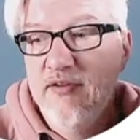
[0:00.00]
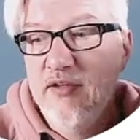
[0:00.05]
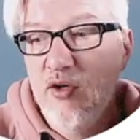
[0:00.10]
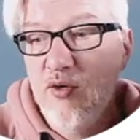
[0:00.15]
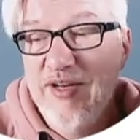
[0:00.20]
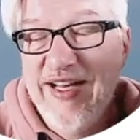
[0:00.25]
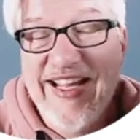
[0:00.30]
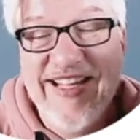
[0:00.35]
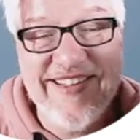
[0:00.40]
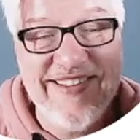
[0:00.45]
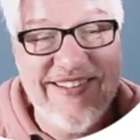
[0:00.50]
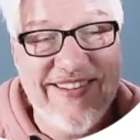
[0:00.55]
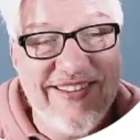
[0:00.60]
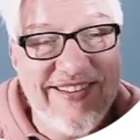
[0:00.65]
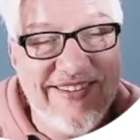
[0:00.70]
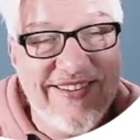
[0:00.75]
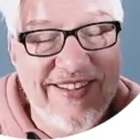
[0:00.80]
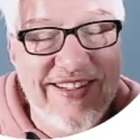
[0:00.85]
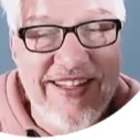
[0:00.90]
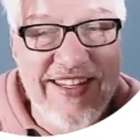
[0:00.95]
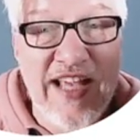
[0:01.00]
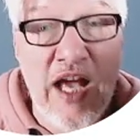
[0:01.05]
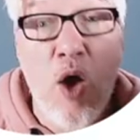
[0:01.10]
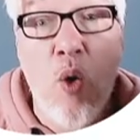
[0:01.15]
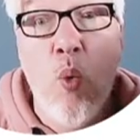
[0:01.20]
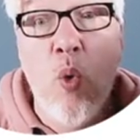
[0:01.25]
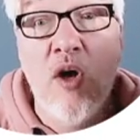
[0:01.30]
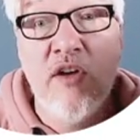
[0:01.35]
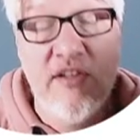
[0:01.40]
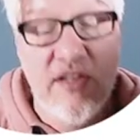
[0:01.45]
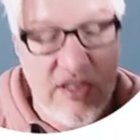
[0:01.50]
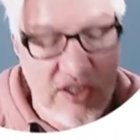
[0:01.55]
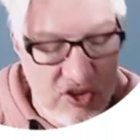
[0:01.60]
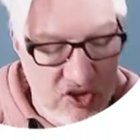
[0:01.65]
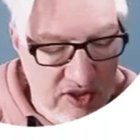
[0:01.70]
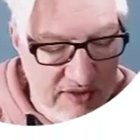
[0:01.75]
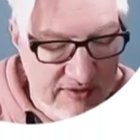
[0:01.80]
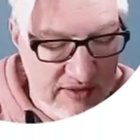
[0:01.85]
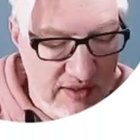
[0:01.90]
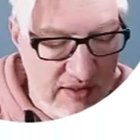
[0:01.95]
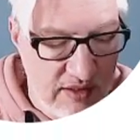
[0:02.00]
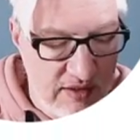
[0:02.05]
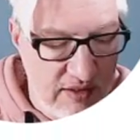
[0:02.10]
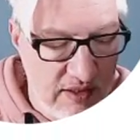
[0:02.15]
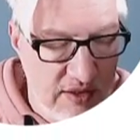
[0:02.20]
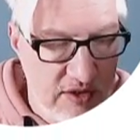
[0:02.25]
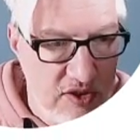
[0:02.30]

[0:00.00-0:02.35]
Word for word: So let's see what Jessica